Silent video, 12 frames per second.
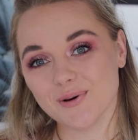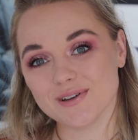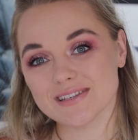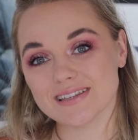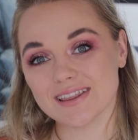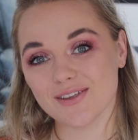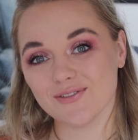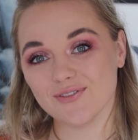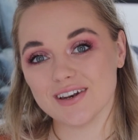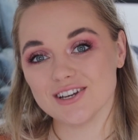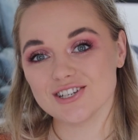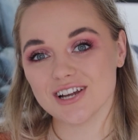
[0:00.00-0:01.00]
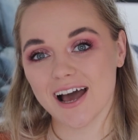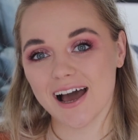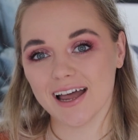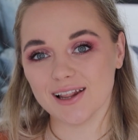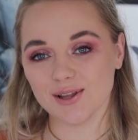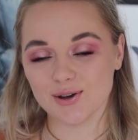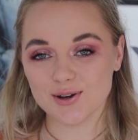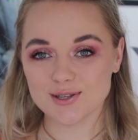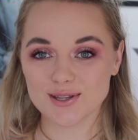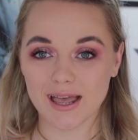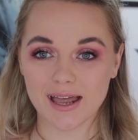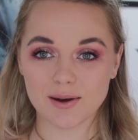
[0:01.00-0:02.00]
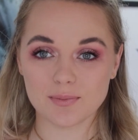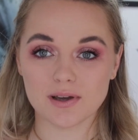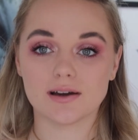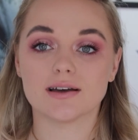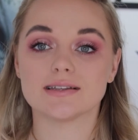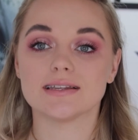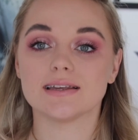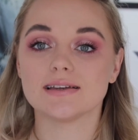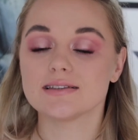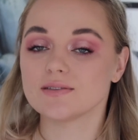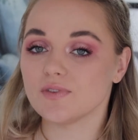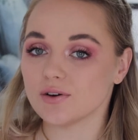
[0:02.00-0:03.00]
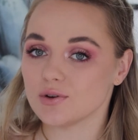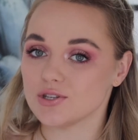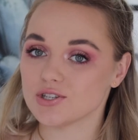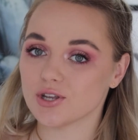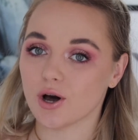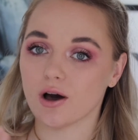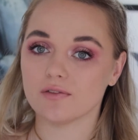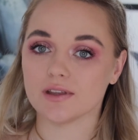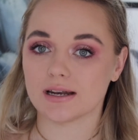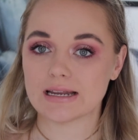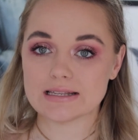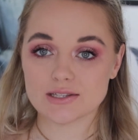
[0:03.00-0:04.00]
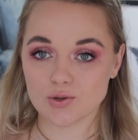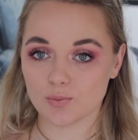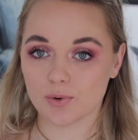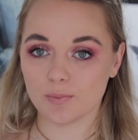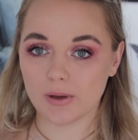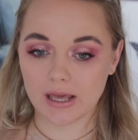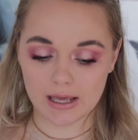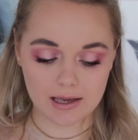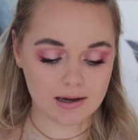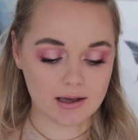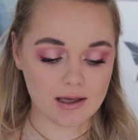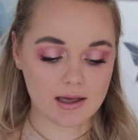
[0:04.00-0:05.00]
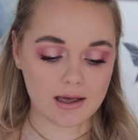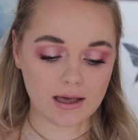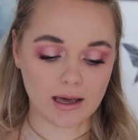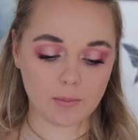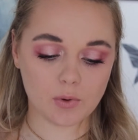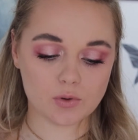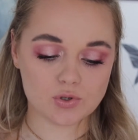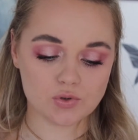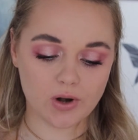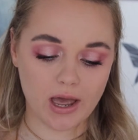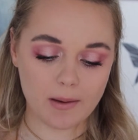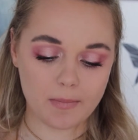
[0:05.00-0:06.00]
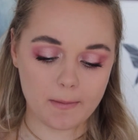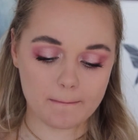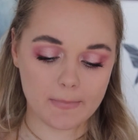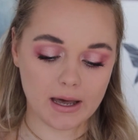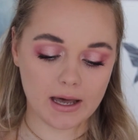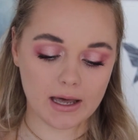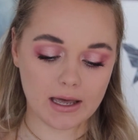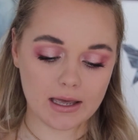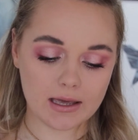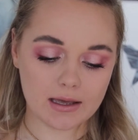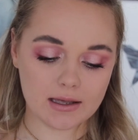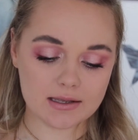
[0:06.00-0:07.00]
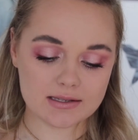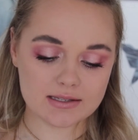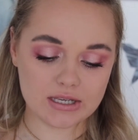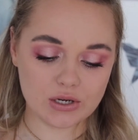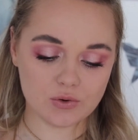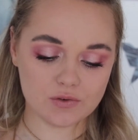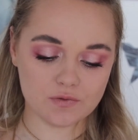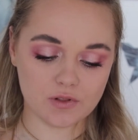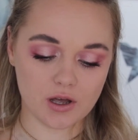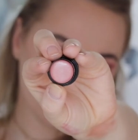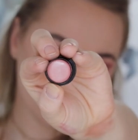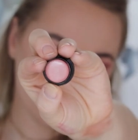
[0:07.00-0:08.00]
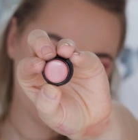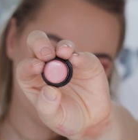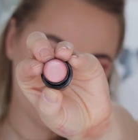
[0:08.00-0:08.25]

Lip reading: was the finished eye look, and because it is very soft and it is super pink, I'm going to grab my Secret Flush